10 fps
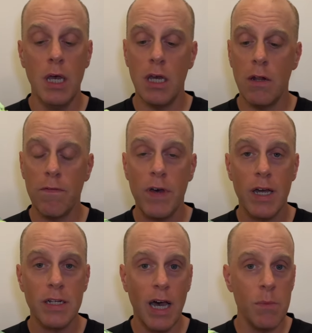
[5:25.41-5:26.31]
And in
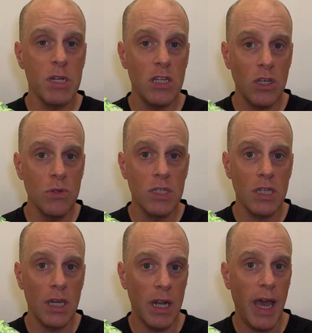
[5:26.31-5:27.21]
fact, I've been
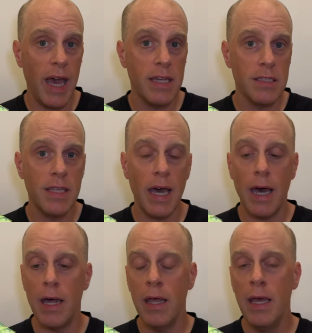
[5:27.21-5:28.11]
using it as
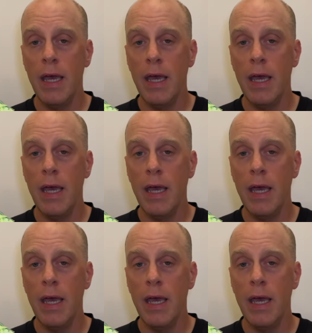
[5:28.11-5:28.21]
that.